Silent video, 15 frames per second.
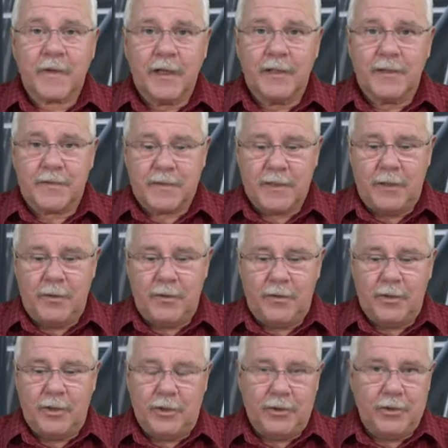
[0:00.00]
So
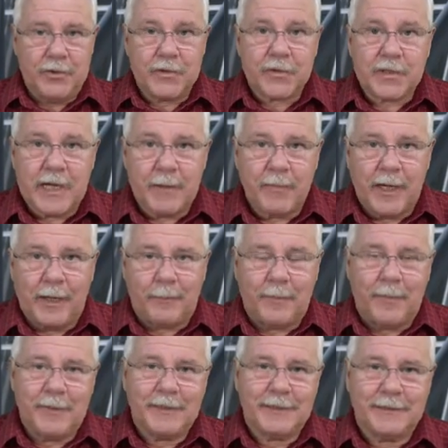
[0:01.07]
step
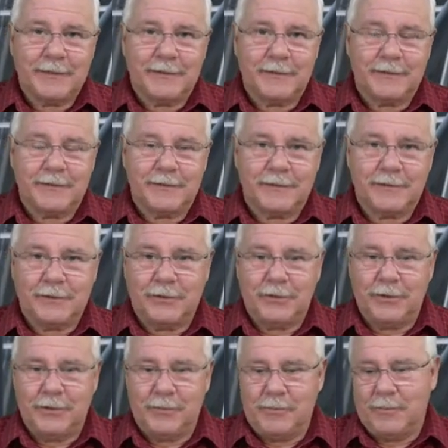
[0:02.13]
up.
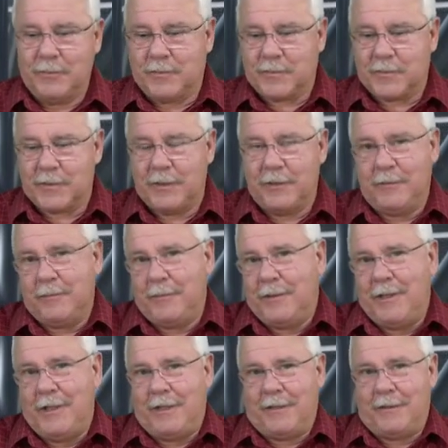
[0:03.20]
So
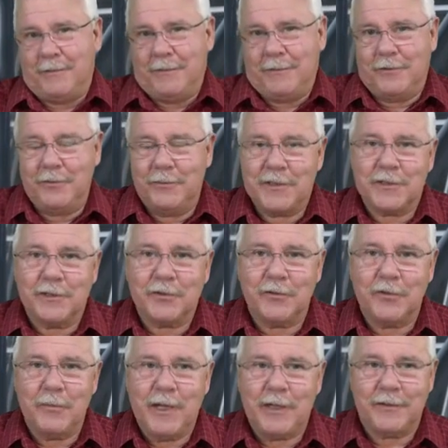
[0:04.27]
yeah, do we still
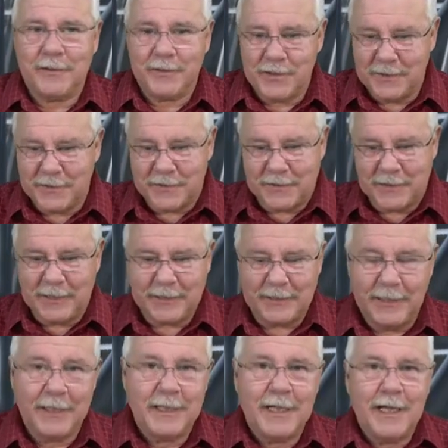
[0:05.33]
talk about the Jesus nut?
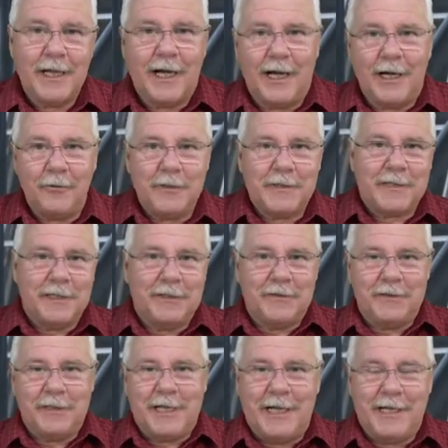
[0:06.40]
I always say to
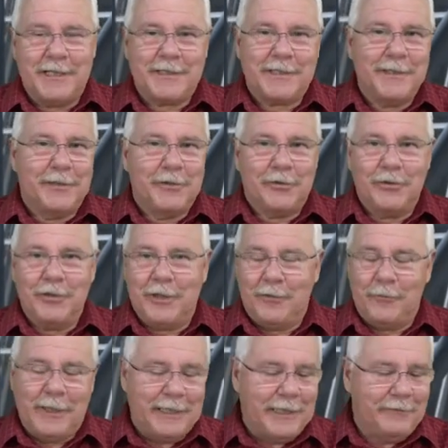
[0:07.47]
the guys, you know,
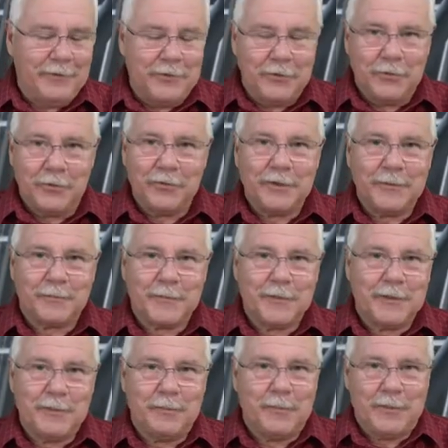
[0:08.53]
whatever you call
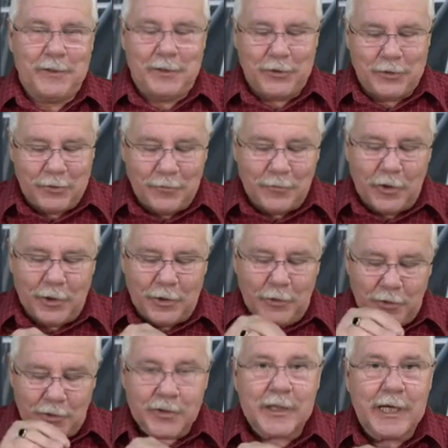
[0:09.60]
you've got to
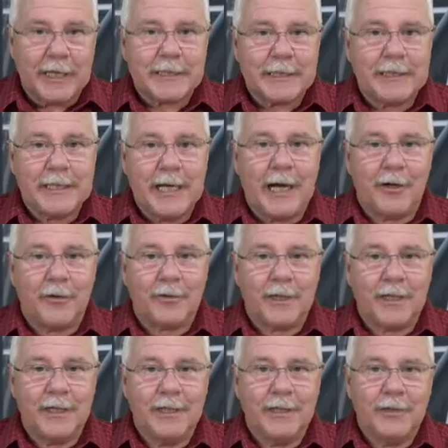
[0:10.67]
look slightly down
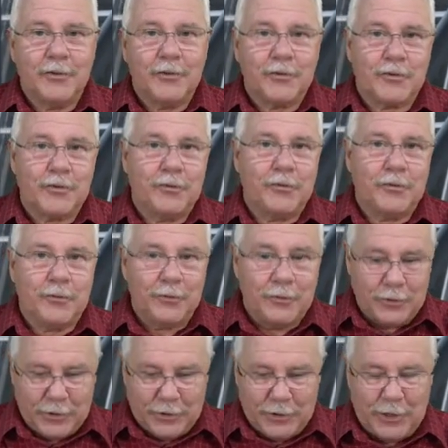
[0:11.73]
to
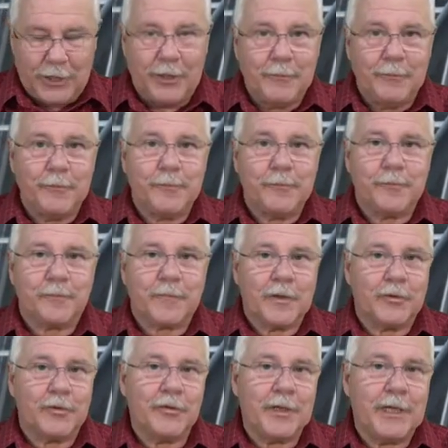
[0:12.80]

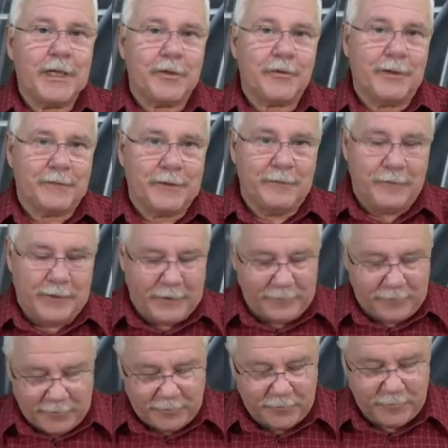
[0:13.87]
the aircraft in front of you.